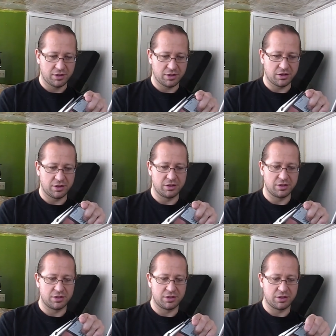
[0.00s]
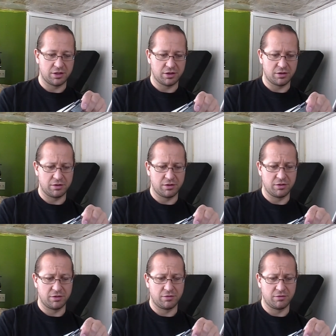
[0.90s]
Because, you know,
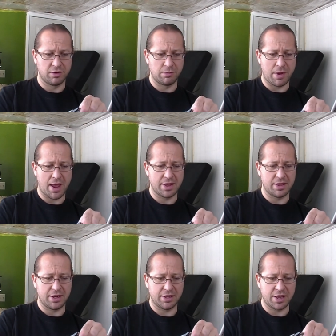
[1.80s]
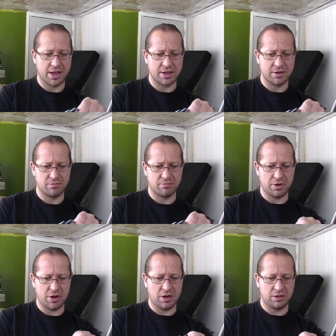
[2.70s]
we're mad like that.
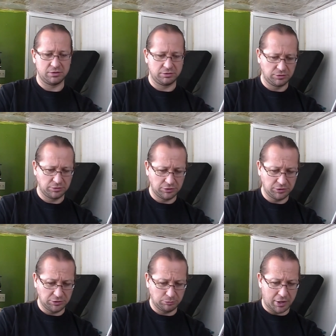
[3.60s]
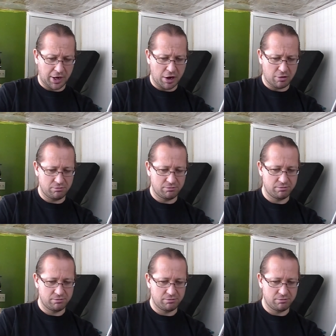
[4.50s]
Hmm.